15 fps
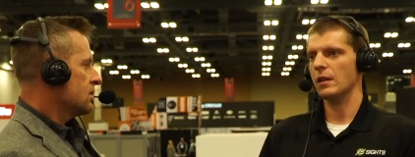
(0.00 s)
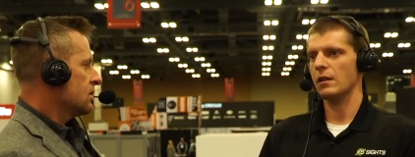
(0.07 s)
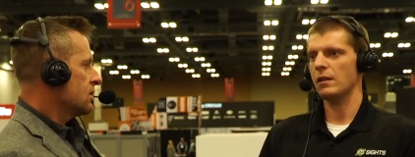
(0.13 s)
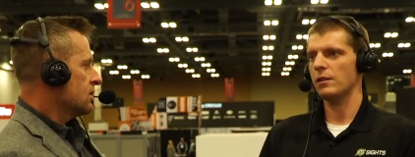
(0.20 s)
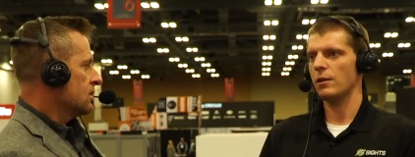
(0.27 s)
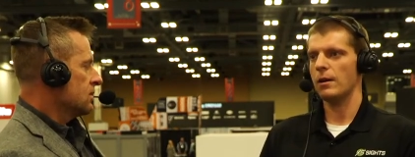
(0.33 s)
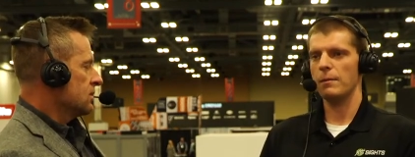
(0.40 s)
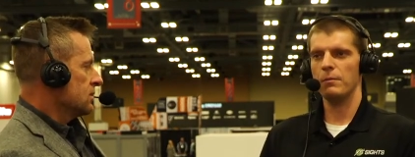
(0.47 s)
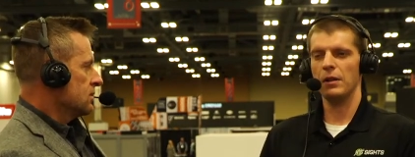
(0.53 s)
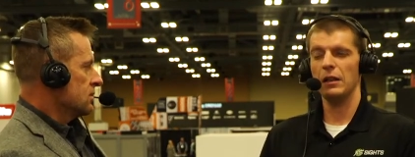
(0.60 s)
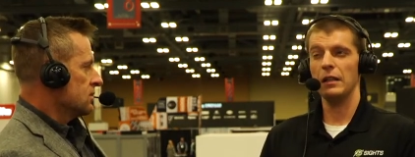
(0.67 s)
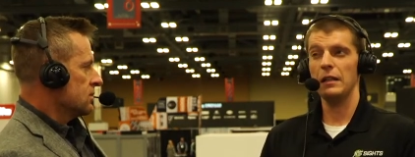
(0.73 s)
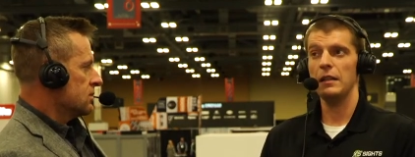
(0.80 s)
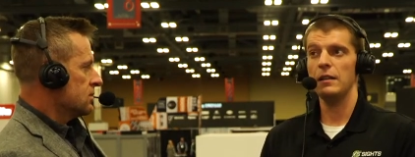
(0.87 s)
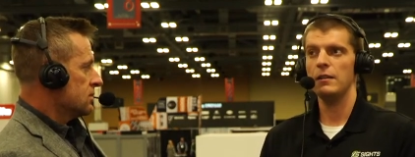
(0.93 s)
Speaker 1: you know, I
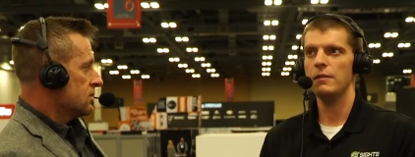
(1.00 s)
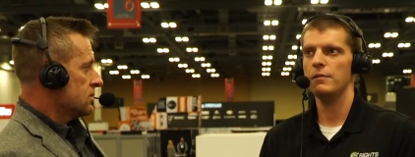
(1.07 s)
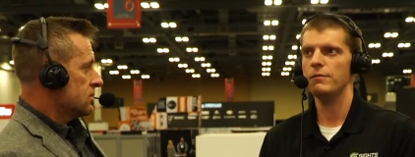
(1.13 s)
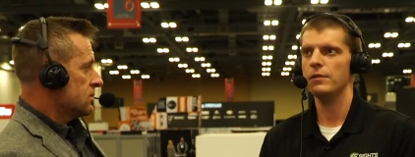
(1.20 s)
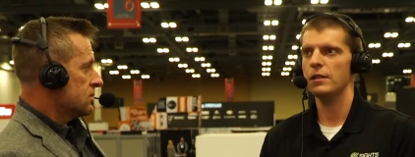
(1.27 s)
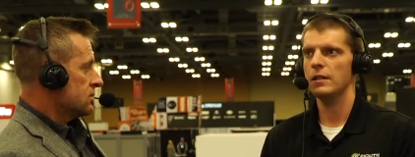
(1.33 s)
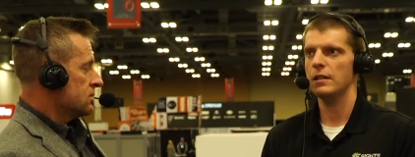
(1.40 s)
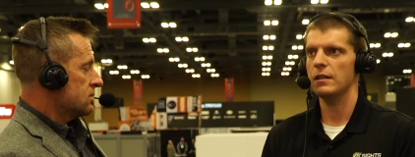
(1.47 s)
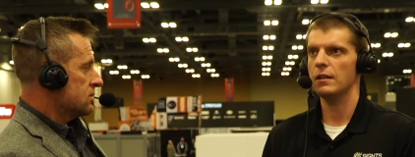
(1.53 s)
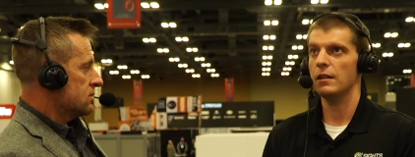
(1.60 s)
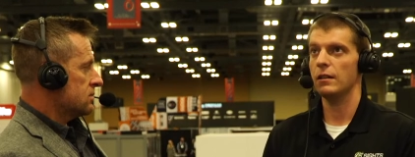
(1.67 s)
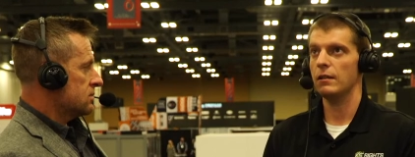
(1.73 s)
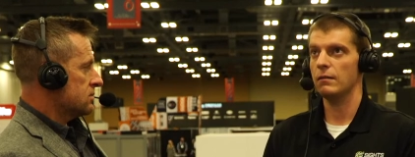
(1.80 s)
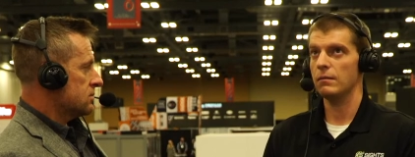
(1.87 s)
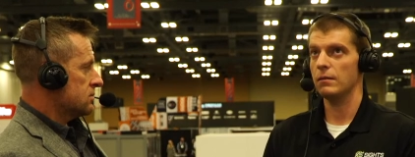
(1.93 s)
believe the
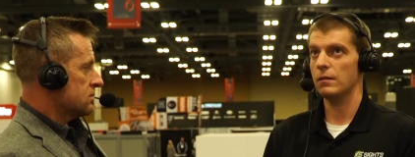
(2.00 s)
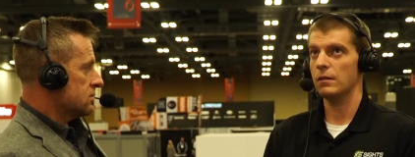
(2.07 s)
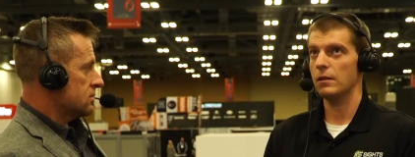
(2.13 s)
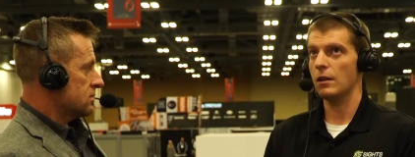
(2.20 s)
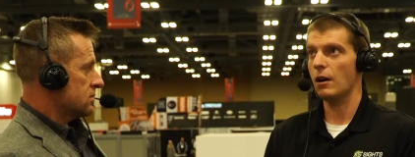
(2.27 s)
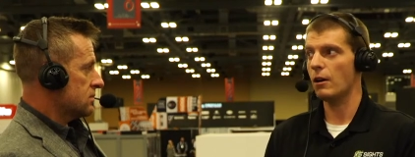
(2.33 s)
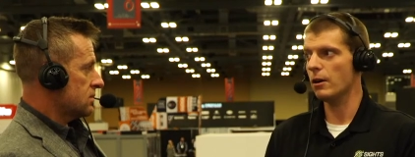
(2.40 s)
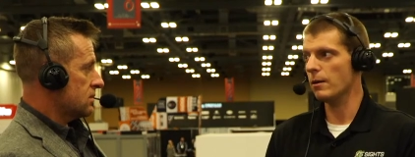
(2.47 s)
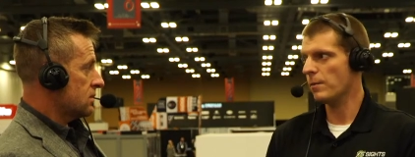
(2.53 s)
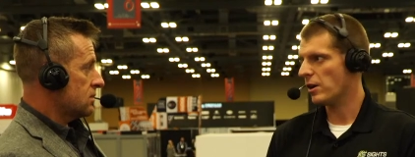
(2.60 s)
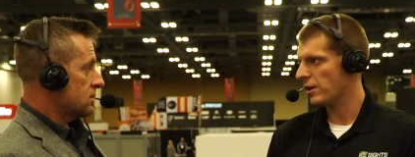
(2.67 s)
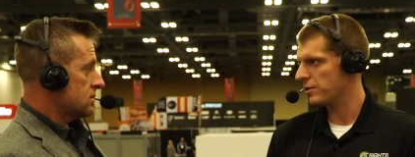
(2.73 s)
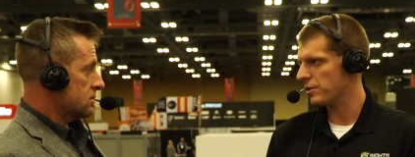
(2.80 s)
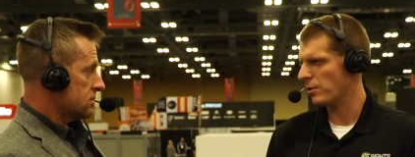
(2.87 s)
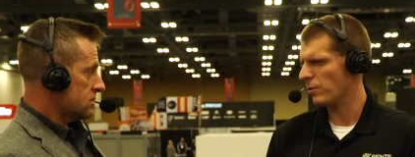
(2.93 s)

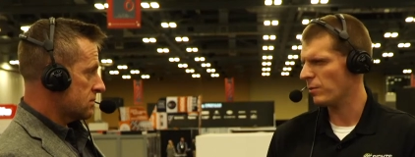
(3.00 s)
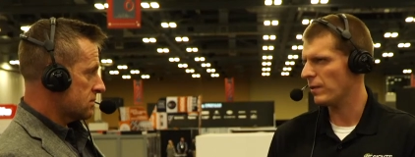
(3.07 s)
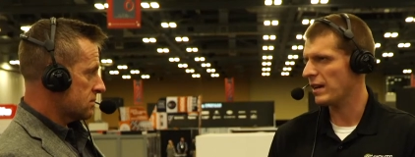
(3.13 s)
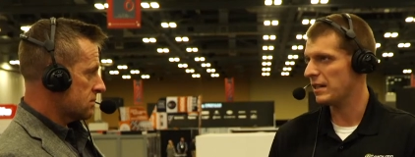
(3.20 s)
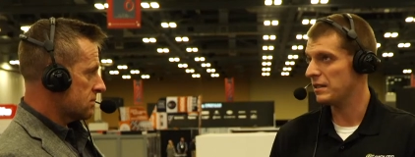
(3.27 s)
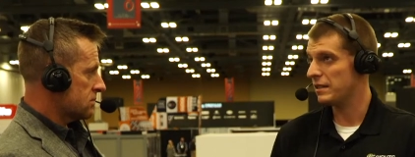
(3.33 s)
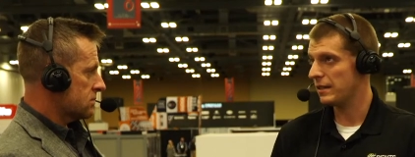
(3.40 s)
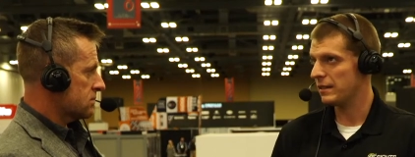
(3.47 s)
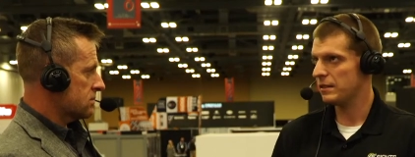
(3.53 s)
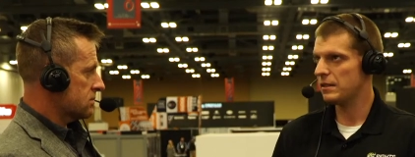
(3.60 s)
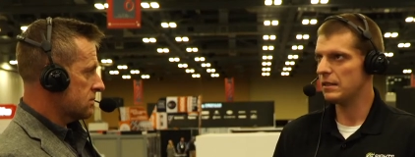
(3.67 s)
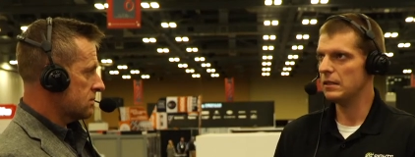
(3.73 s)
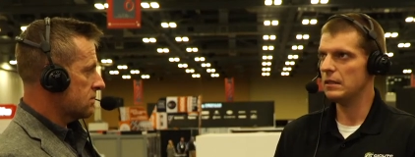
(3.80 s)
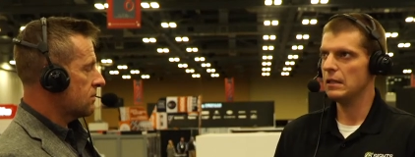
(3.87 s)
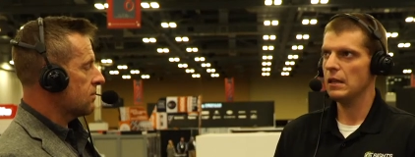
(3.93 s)
RMRs are red
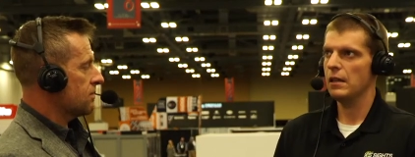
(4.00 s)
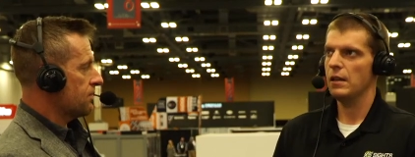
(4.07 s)
tinted.